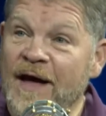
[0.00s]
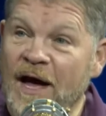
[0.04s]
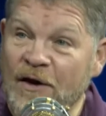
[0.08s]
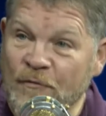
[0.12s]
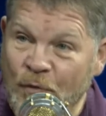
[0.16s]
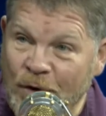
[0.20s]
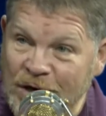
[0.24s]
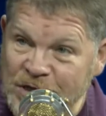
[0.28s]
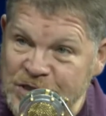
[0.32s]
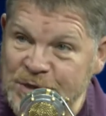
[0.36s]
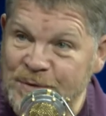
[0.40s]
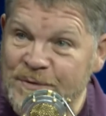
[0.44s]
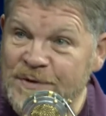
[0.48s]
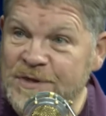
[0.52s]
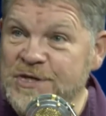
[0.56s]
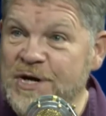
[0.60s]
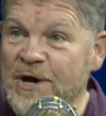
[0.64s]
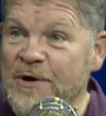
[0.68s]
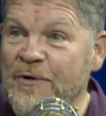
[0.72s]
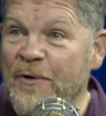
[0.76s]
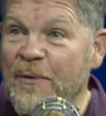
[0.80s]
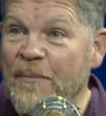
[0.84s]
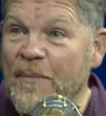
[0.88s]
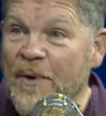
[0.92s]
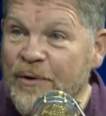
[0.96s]
I've watched it with
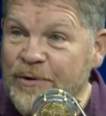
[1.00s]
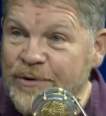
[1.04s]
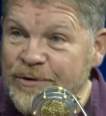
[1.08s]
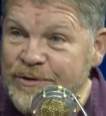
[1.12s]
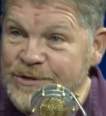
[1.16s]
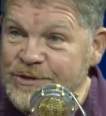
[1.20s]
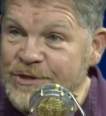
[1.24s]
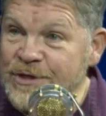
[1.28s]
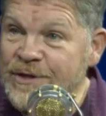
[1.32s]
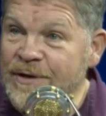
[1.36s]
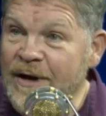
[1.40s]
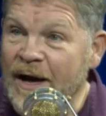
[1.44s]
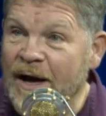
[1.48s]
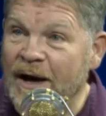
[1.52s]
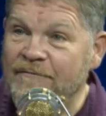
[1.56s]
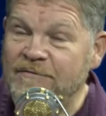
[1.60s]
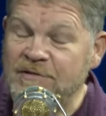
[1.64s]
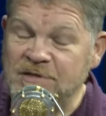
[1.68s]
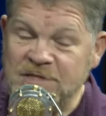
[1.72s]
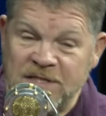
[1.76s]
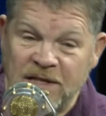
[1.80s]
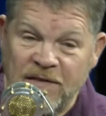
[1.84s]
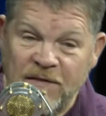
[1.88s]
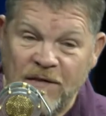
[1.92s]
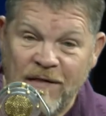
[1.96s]
General Motors.
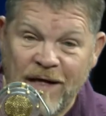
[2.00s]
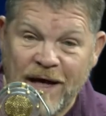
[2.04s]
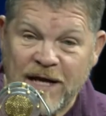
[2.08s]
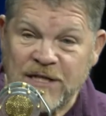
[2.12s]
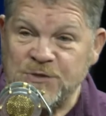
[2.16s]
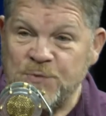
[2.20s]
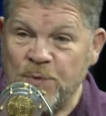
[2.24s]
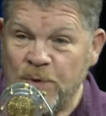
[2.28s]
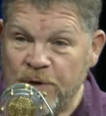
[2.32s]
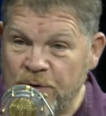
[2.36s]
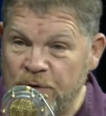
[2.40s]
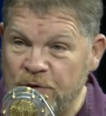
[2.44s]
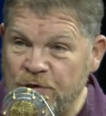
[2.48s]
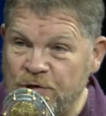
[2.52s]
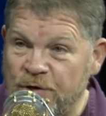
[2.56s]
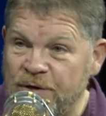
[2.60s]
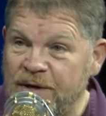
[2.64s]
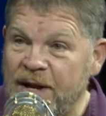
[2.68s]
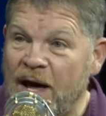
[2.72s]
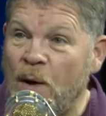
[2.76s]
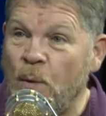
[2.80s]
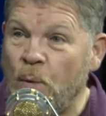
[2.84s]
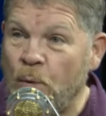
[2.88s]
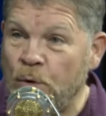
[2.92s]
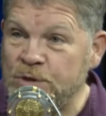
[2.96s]
Obviously, the last one
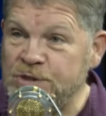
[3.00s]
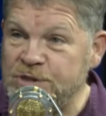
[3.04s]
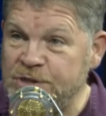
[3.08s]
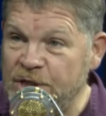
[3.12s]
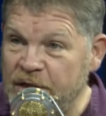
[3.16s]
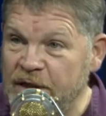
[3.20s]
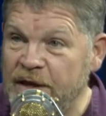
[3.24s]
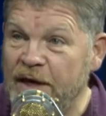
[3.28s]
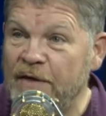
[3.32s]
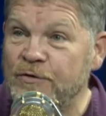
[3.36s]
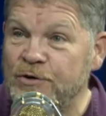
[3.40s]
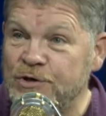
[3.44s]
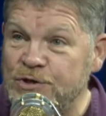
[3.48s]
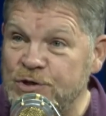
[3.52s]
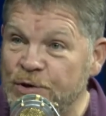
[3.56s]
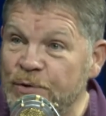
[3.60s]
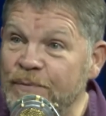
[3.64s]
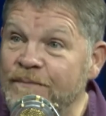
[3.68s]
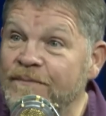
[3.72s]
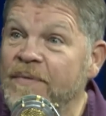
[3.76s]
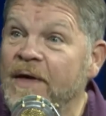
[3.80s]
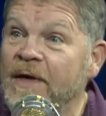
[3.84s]
turned out worse than the other two.